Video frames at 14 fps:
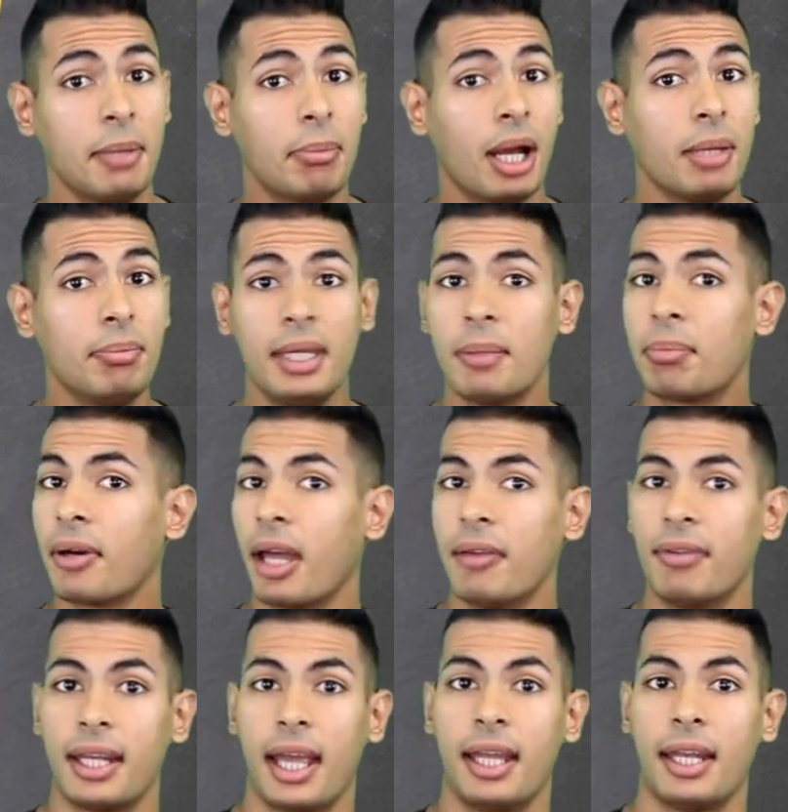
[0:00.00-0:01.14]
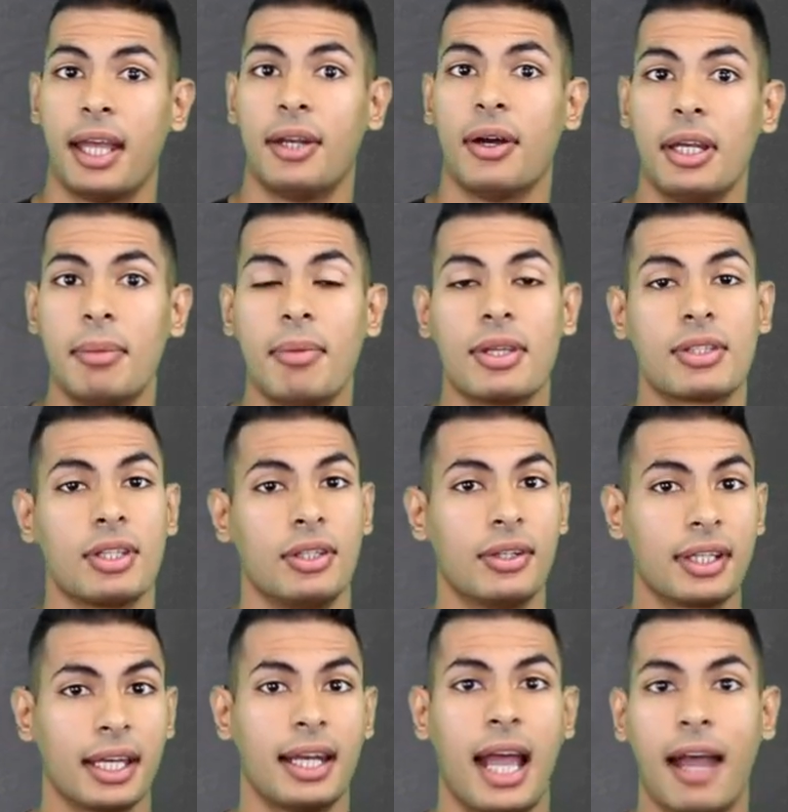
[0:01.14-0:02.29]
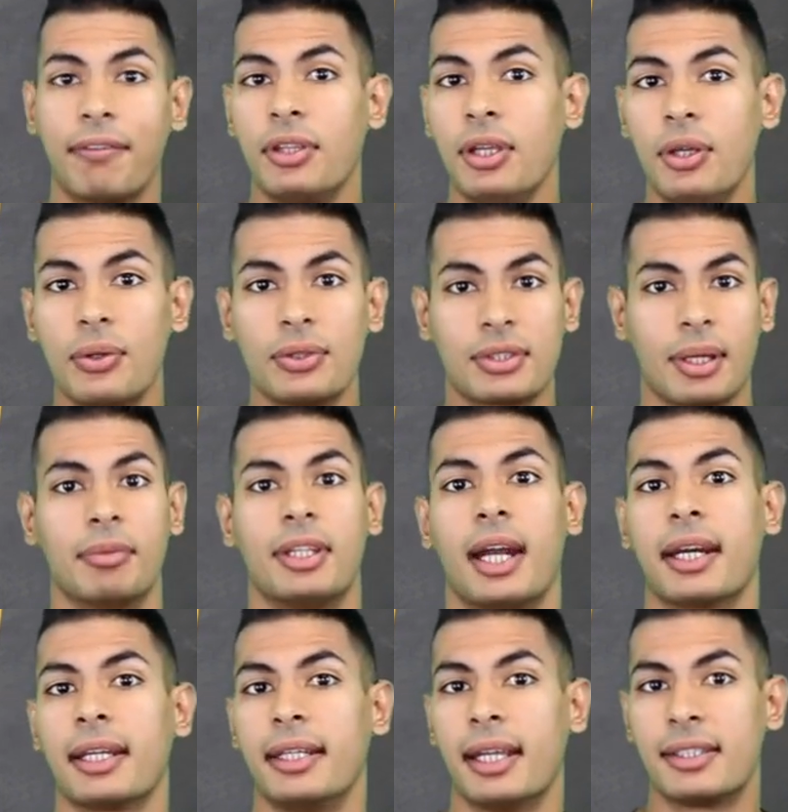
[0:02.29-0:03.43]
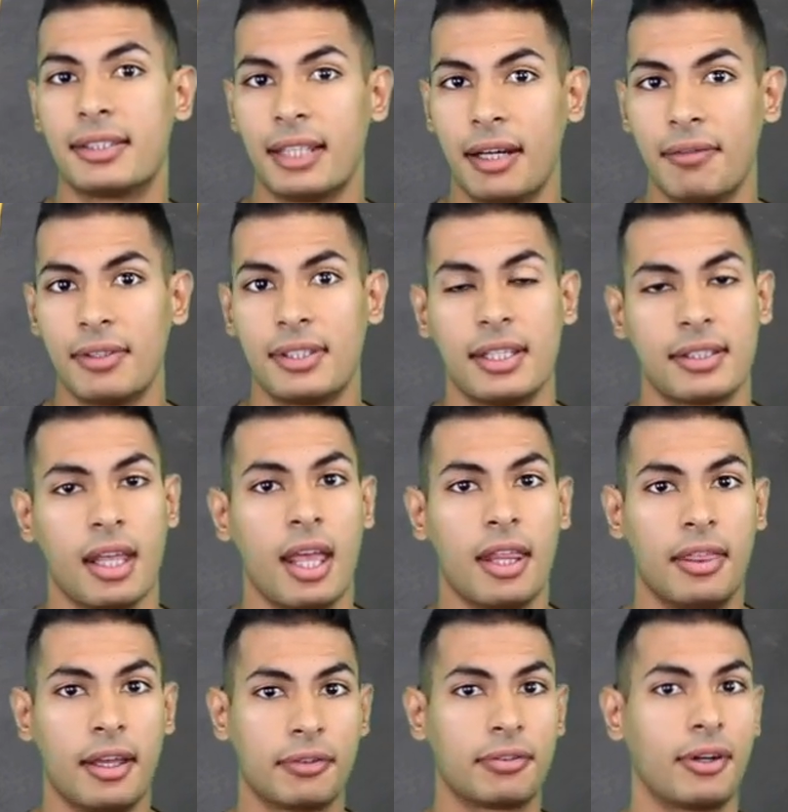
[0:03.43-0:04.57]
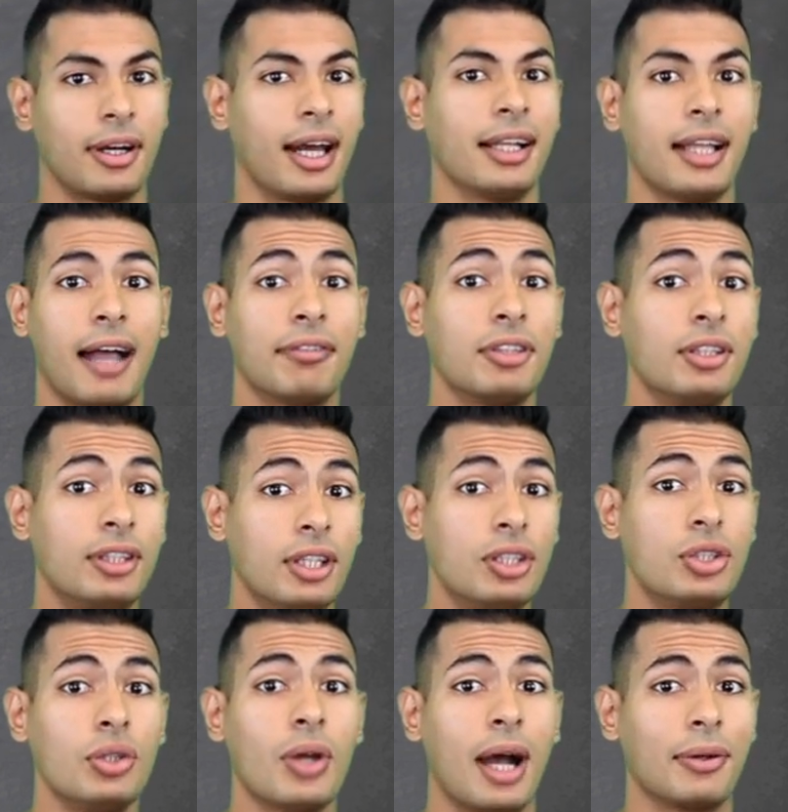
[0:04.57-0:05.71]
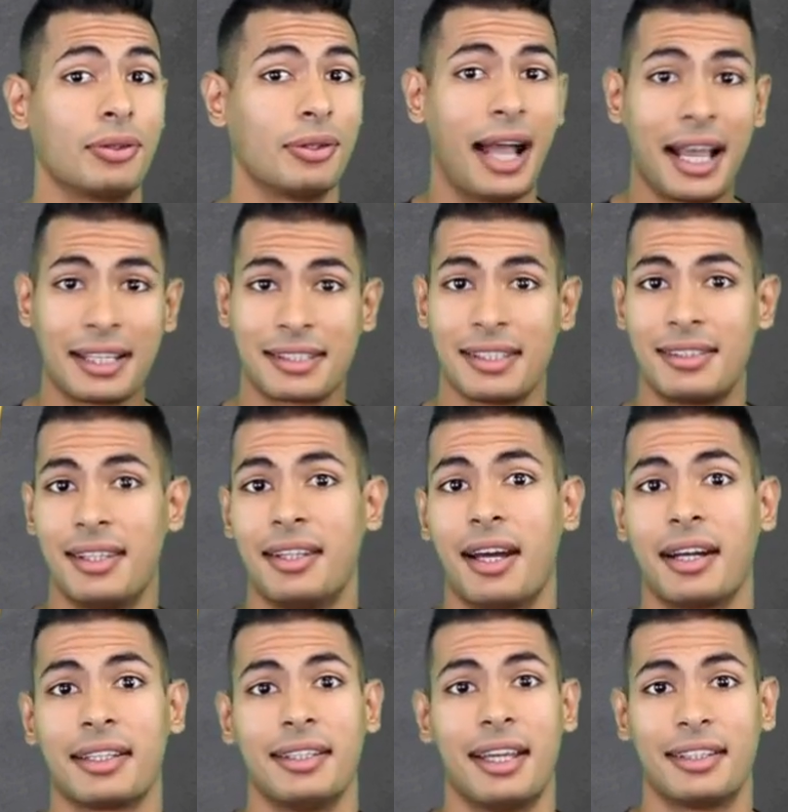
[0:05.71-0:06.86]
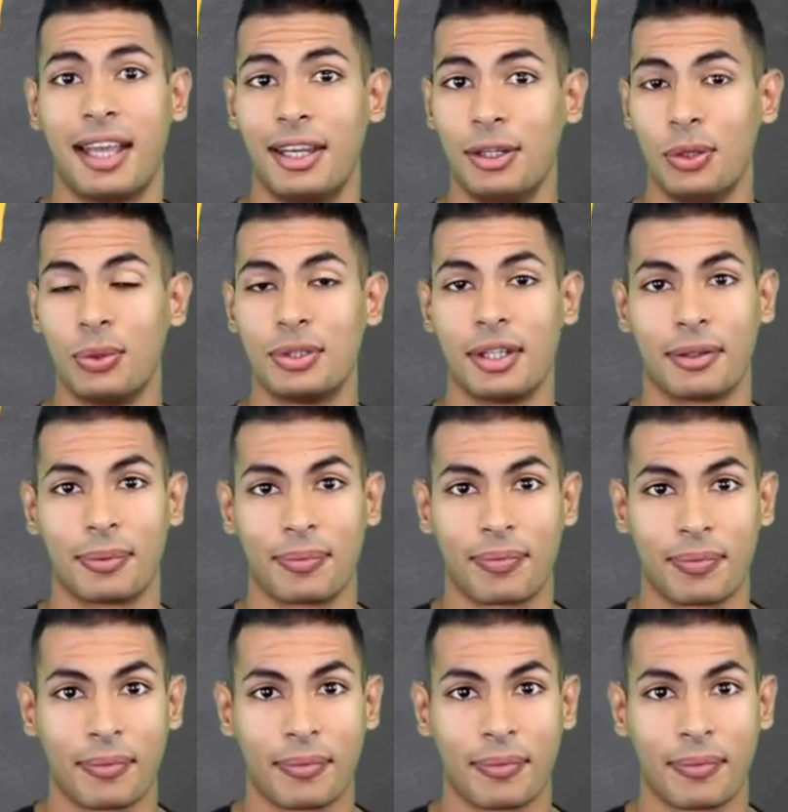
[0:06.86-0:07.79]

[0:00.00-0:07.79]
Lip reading: And by being private and anonymous, you're going to have to use some darknet services. Therefore, I'll have to teach you how to access the darknet and use it.